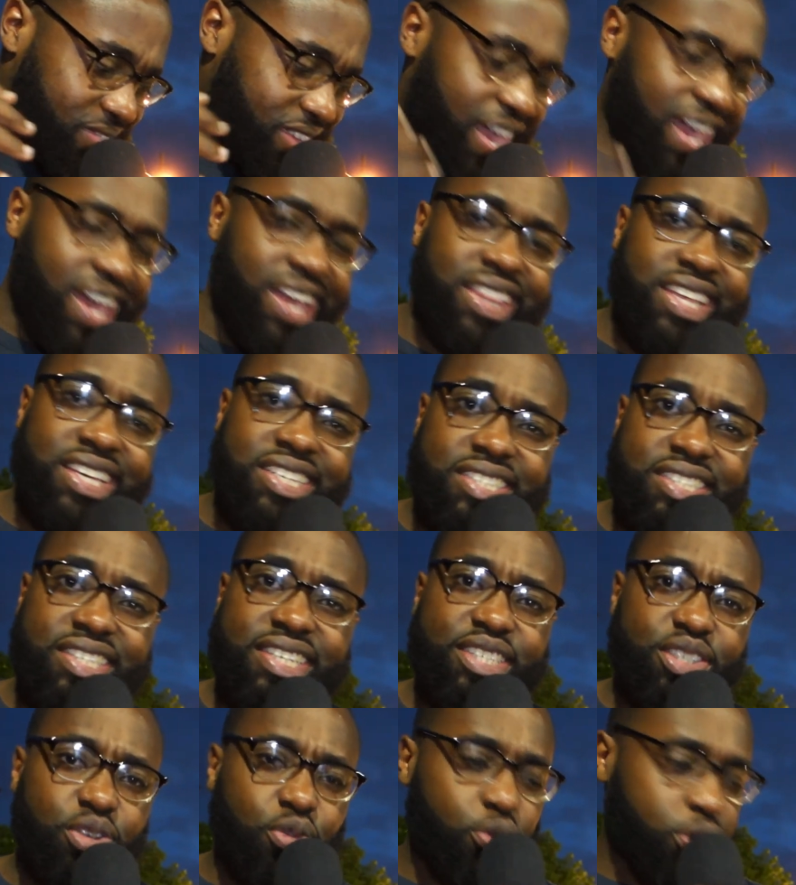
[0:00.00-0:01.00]
yeah, these
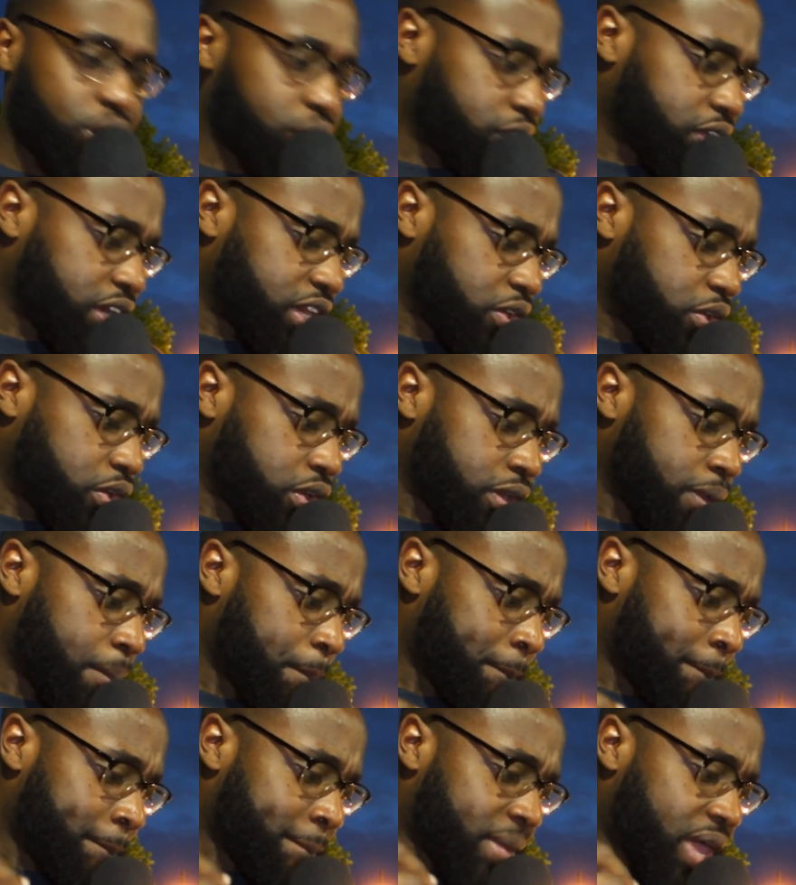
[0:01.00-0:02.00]
these are really really good.
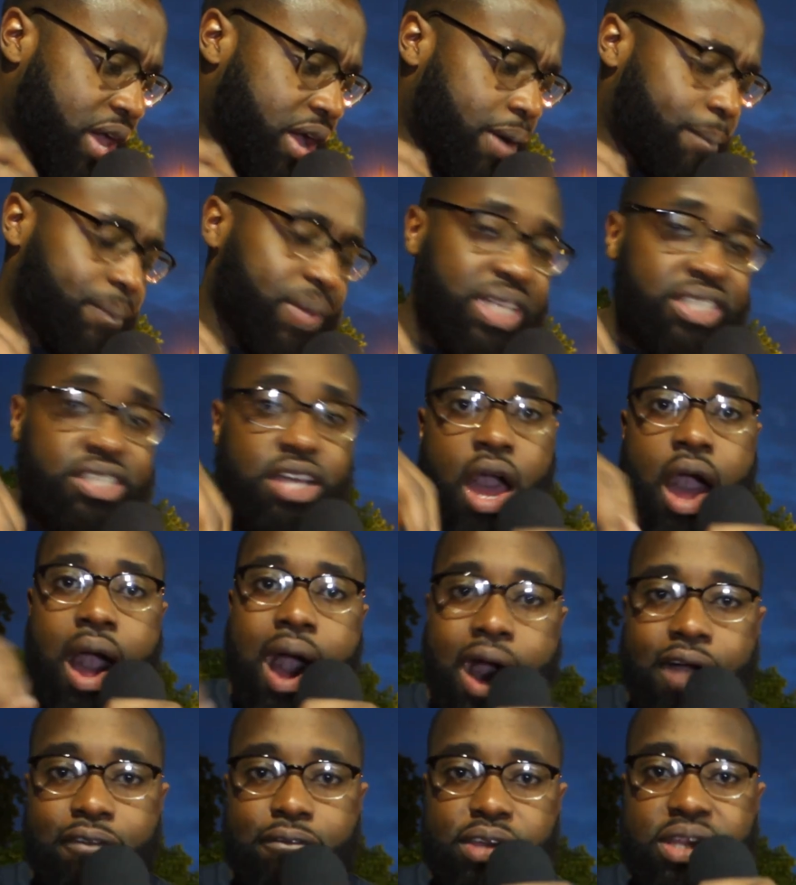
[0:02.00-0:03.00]
Um, it's
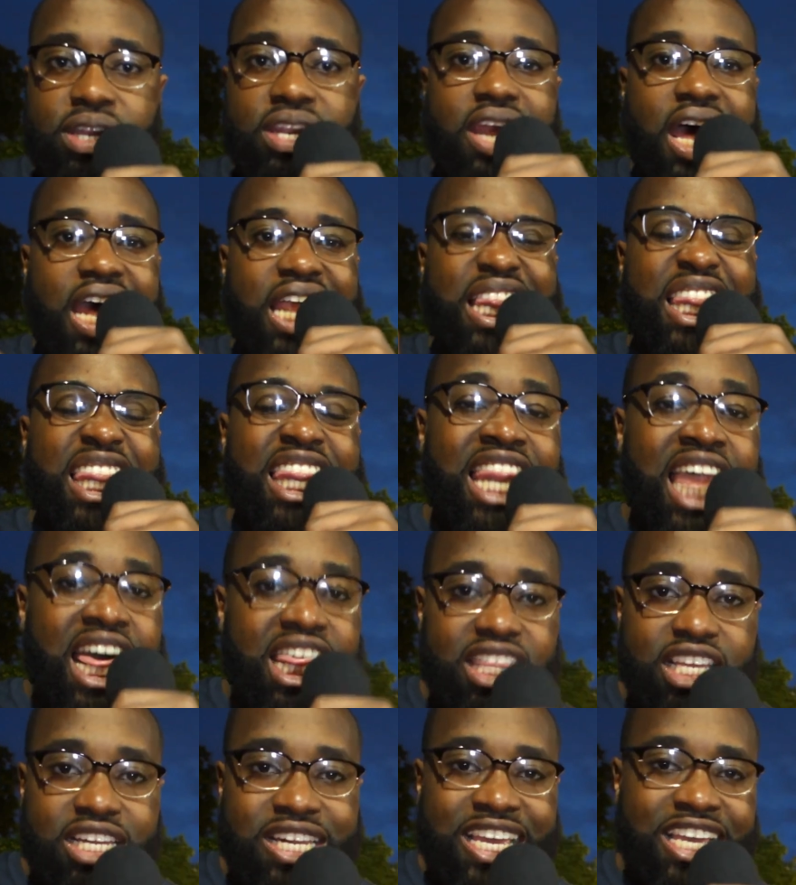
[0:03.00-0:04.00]
covered like
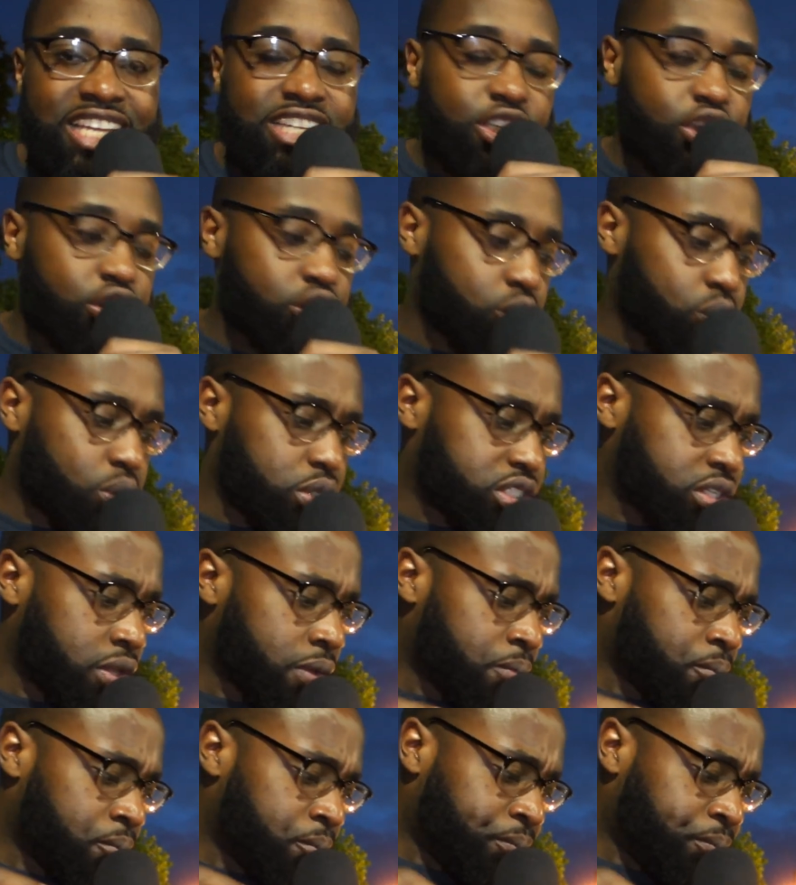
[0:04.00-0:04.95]
lathered in sauce.